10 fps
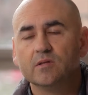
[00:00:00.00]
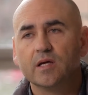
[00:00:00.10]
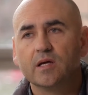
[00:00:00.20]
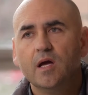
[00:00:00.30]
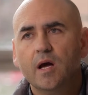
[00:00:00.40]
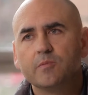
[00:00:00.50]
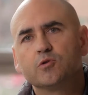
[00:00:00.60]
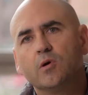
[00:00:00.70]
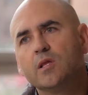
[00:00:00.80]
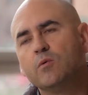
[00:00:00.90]
Like, I'm
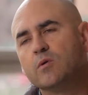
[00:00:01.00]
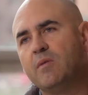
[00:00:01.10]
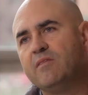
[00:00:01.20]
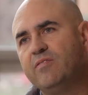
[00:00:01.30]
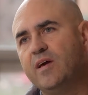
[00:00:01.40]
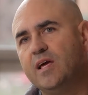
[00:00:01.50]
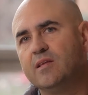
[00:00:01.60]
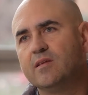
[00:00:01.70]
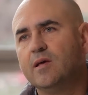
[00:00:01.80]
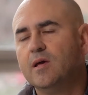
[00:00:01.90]
struggling with my
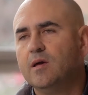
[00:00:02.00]
faith